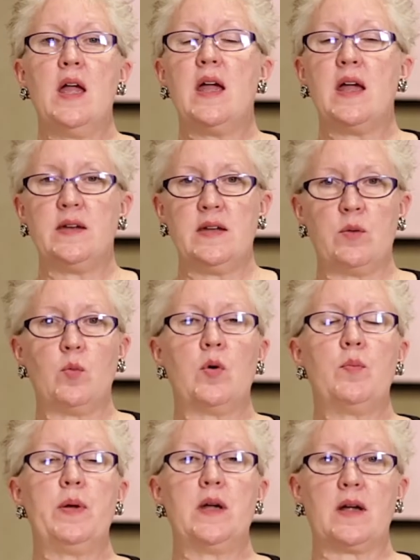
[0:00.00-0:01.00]
and it
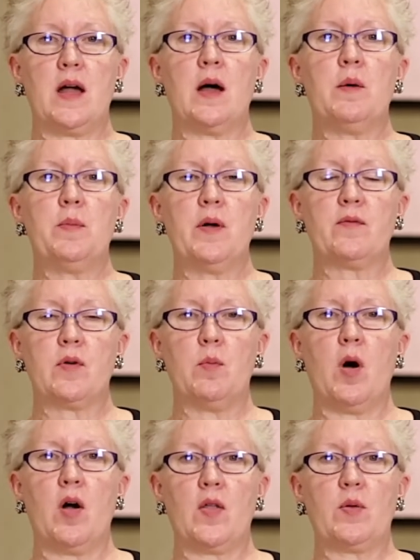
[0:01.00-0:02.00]
will pick up
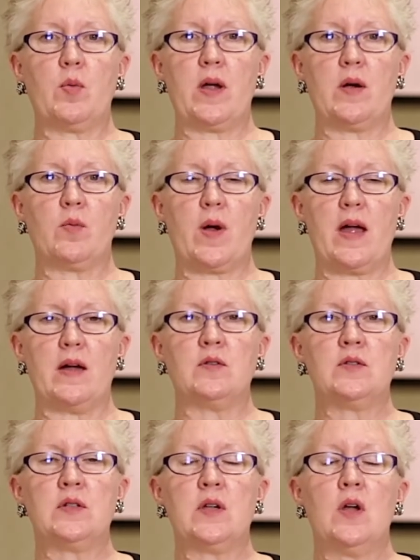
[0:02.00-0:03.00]
from all the way
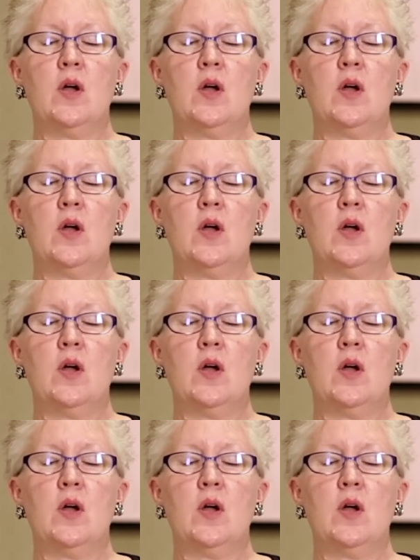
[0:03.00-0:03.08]
around.